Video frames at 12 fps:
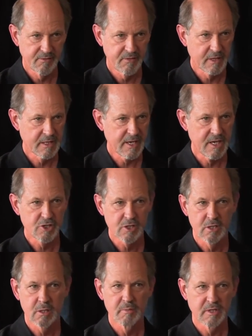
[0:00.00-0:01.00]

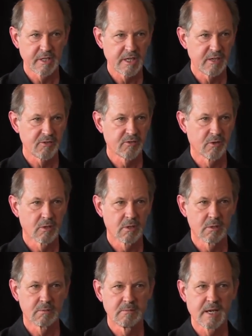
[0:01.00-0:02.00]
affiliation or belief
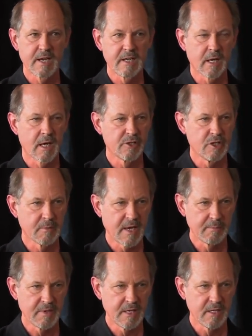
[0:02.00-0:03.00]
or ideology
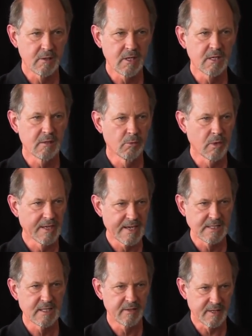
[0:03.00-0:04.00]
might be, you can
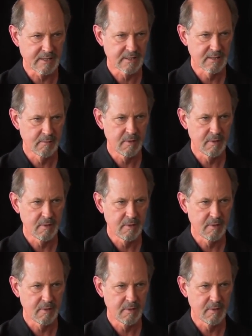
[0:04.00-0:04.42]
relate to this.